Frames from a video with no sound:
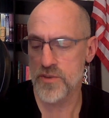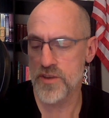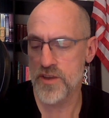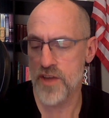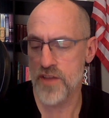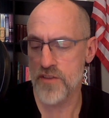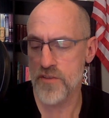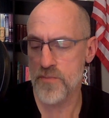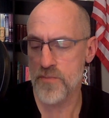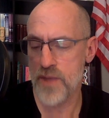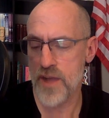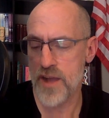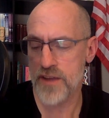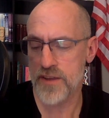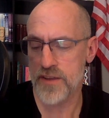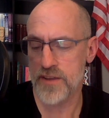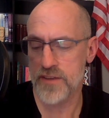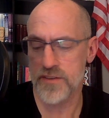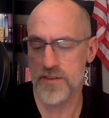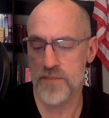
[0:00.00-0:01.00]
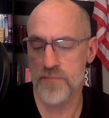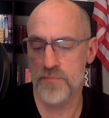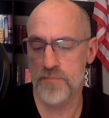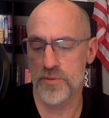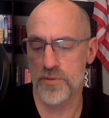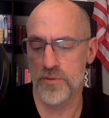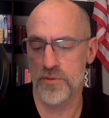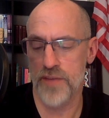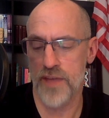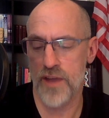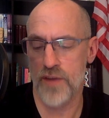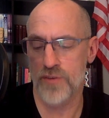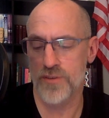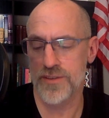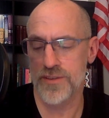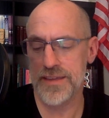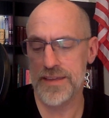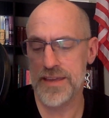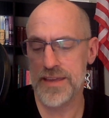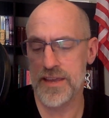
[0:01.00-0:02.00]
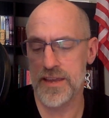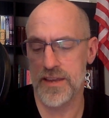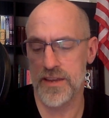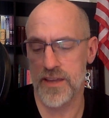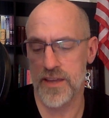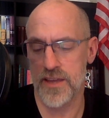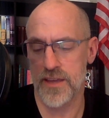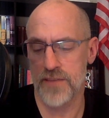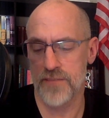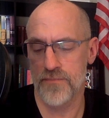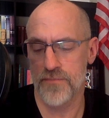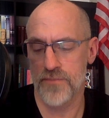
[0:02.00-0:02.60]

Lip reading: another pocket and pulled out Eeny.